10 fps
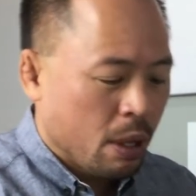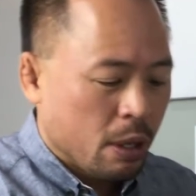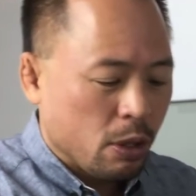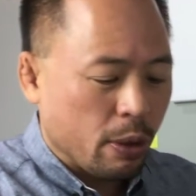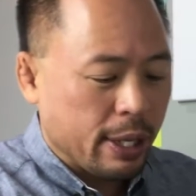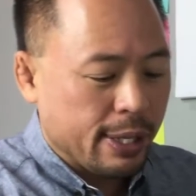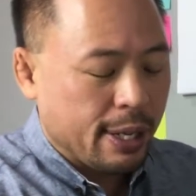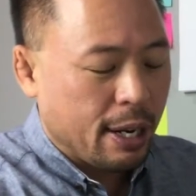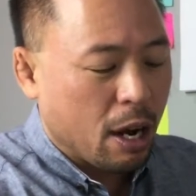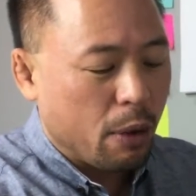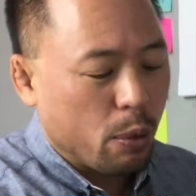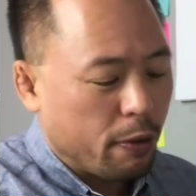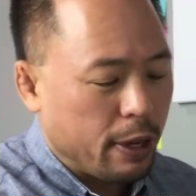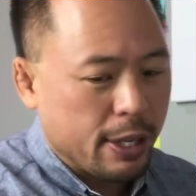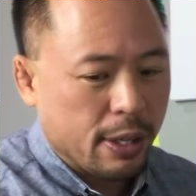So this is a
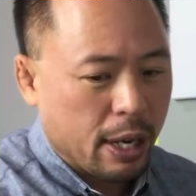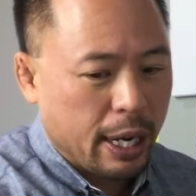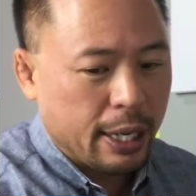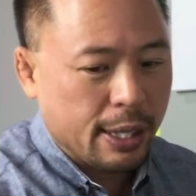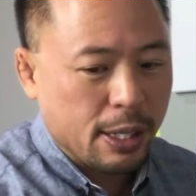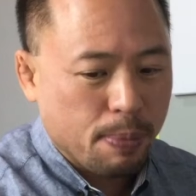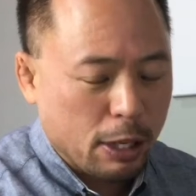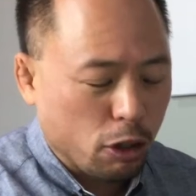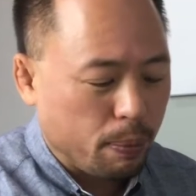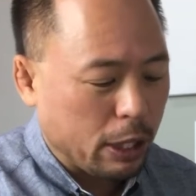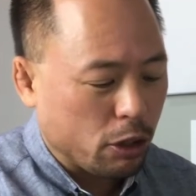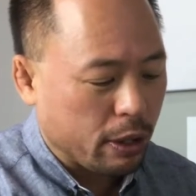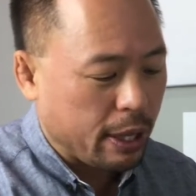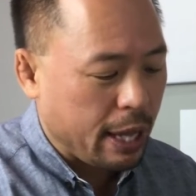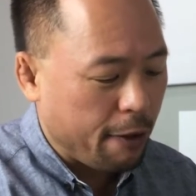non-woven design. It's a special mixture
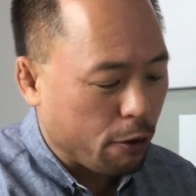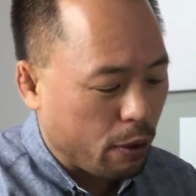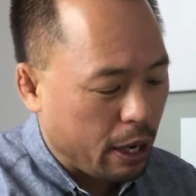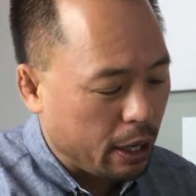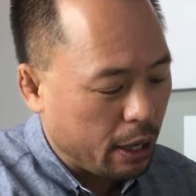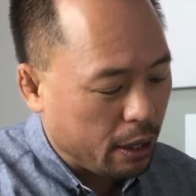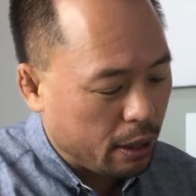that they've created.